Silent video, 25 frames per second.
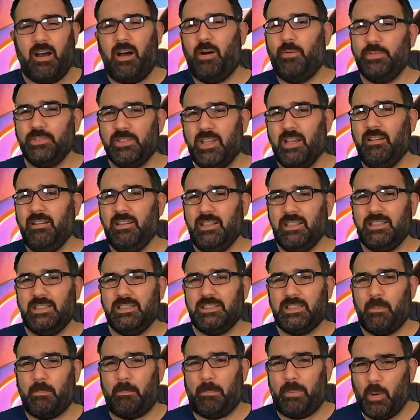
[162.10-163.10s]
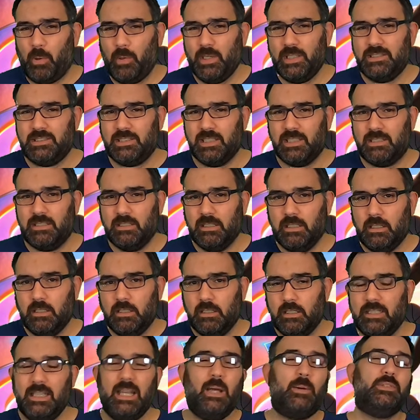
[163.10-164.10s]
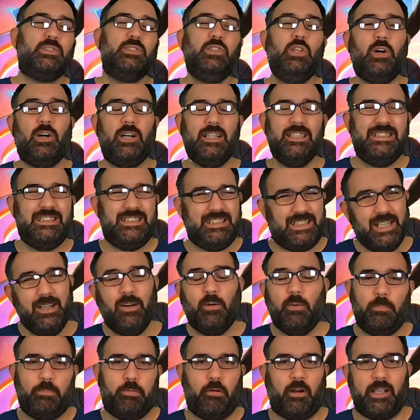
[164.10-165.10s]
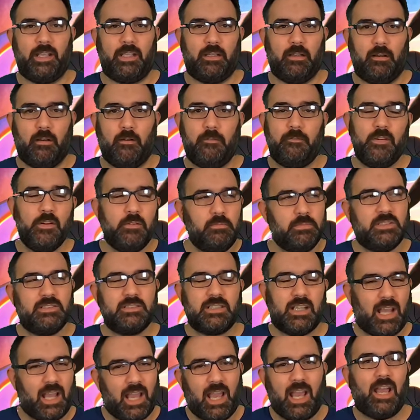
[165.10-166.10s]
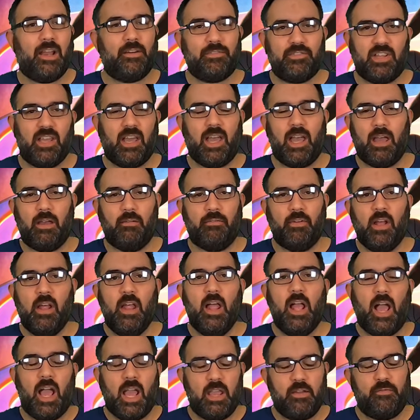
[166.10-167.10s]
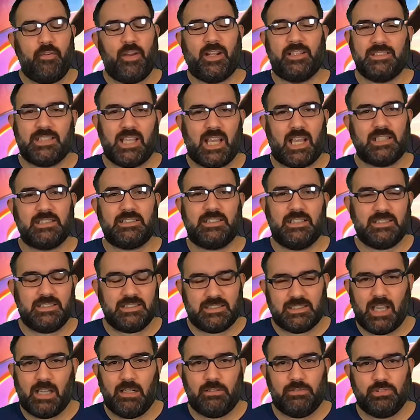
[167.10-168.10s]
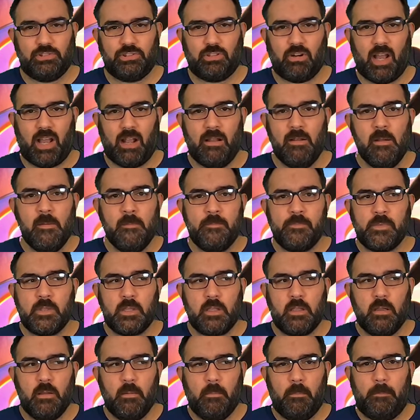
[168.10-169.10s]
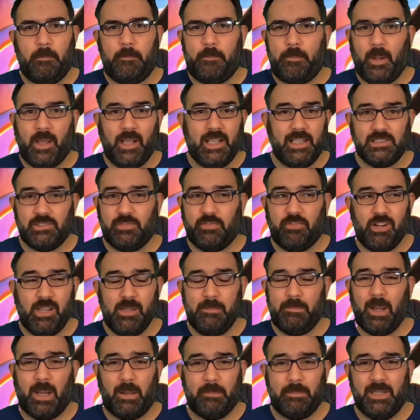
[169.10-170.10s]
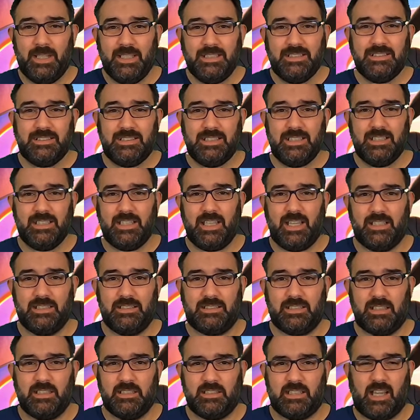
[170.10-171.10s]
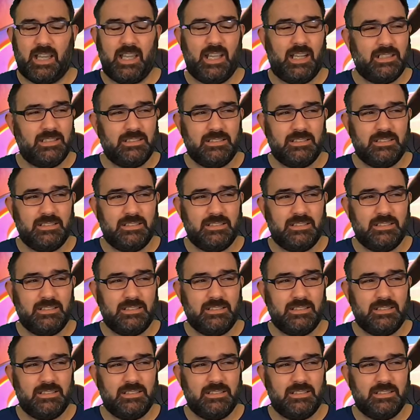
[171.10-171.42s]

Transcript: I was kind of disappointed. Now, it's not a deal breaker. A film doesn't have to have a fantastic soundtrack. But it's free publicity at the end of the day,